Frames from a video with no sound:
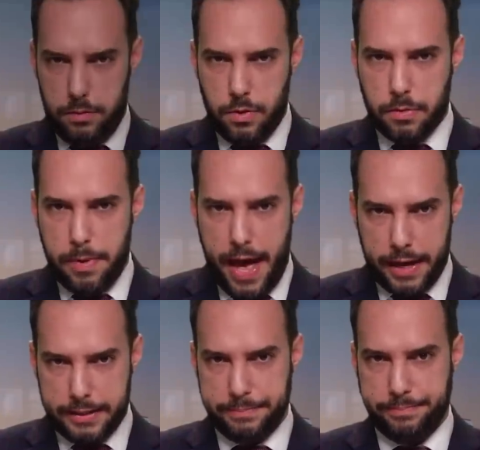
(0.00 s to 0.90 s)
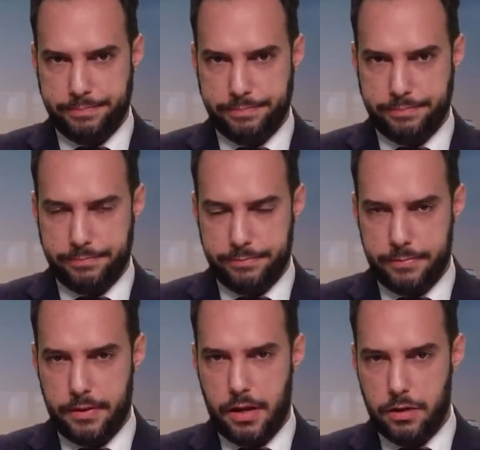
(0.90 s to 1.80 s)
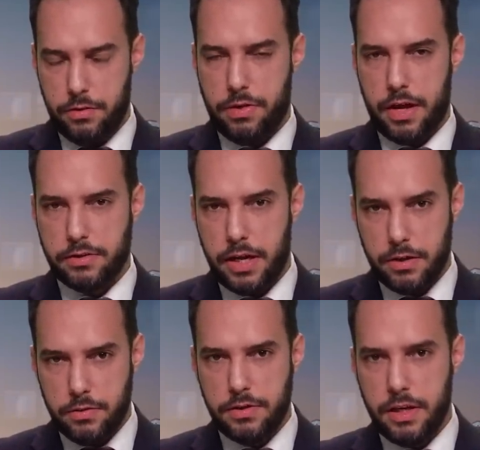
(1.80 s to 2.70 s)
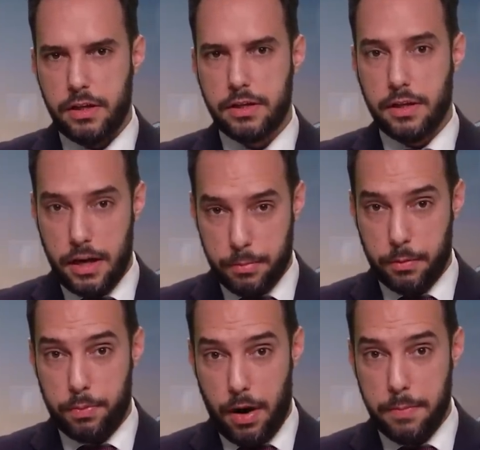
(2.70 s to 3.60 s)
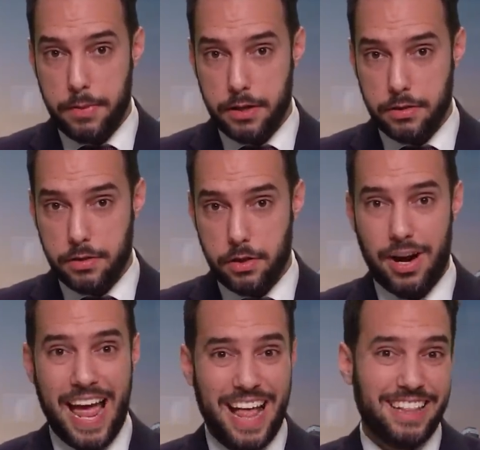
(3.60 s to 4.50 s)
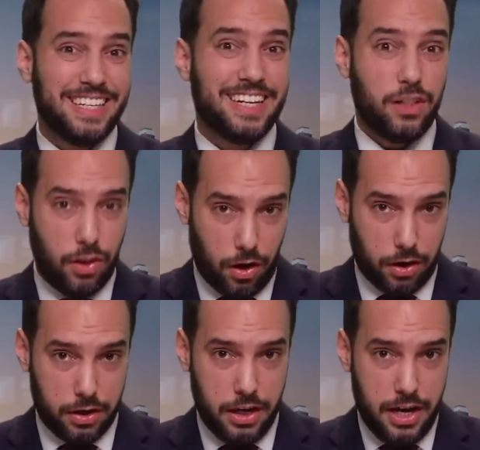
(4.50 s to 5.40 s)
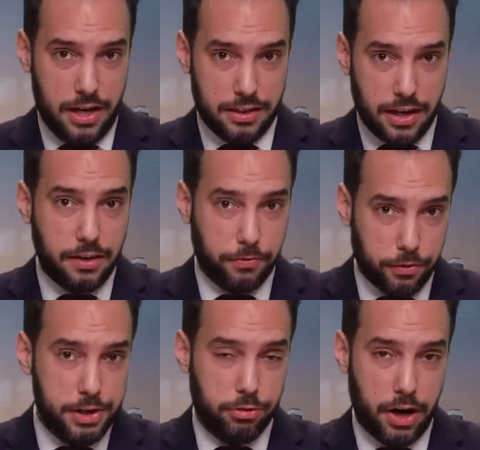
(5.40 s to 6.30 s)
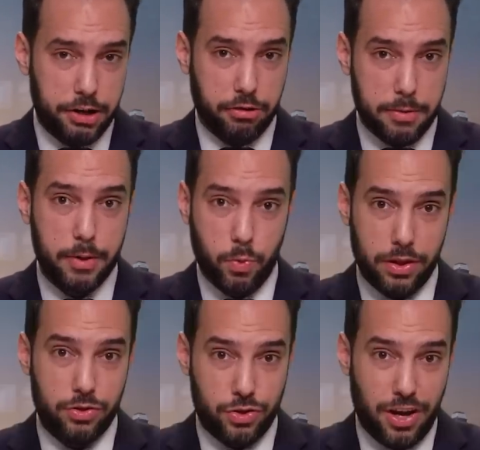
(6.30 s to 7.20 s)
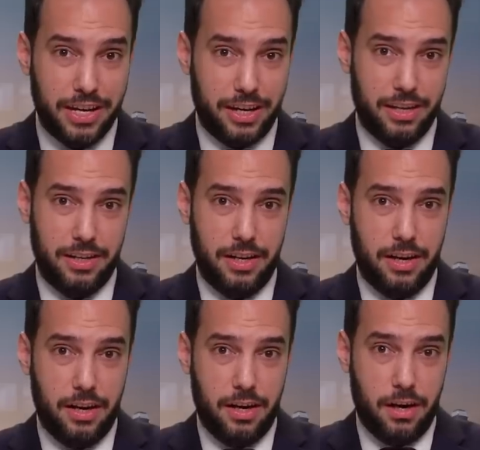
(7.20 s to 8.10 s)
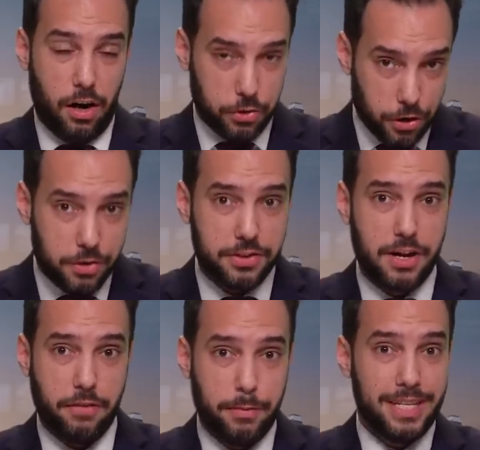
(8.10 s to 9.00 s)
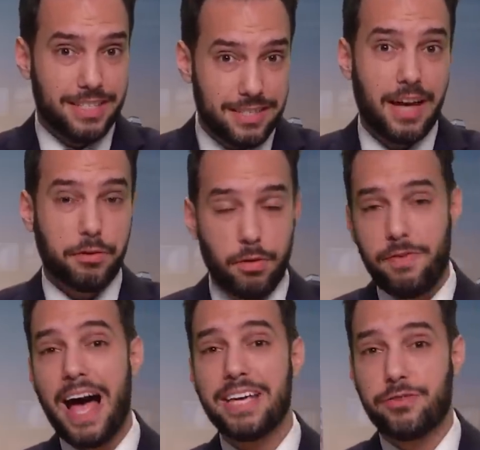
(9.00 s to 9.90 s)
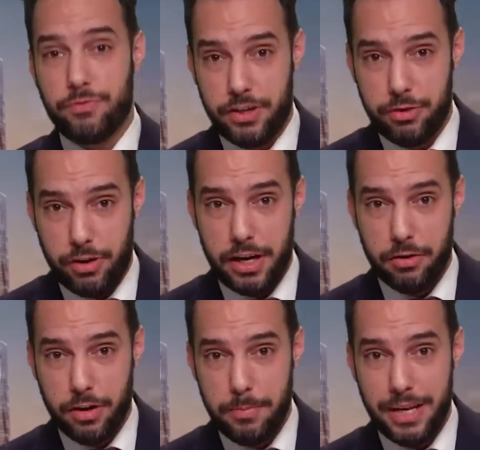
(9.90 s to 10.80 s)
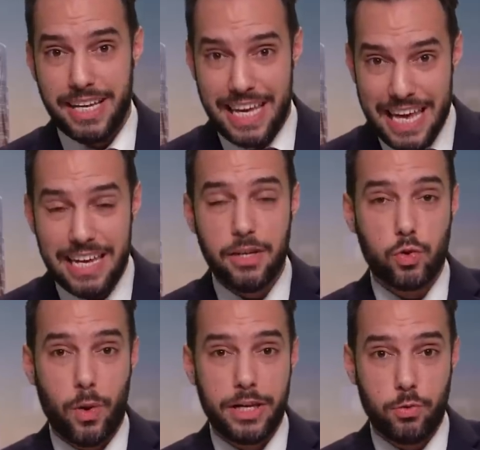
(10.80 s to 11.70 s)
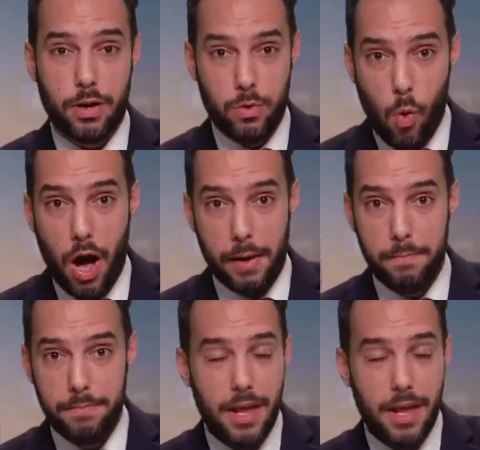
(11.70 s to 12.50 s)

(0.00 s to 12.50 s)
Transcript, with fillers: Welcome back. In 2008, New Zealand Labour Prime Minister Helen Clark signed a free trade agreement with China. Ardern's government signed a revised free trade agreement again in 2021.